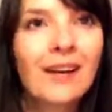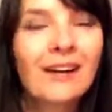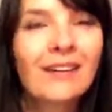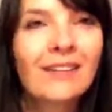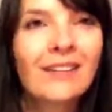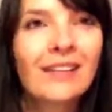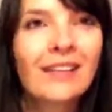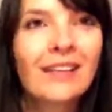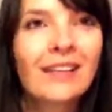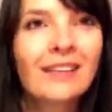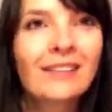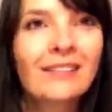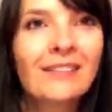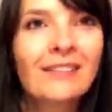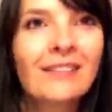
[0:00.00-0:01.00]
Oh,
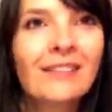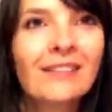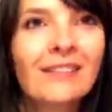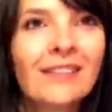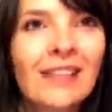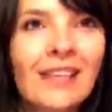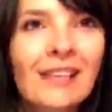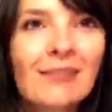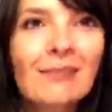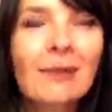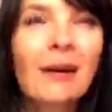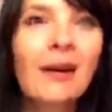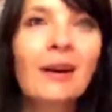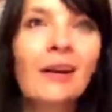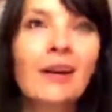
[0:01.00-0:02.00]
thank you. Thank you,
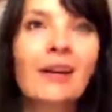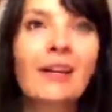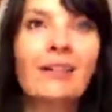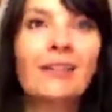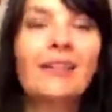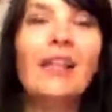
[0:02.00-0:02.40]
Mark.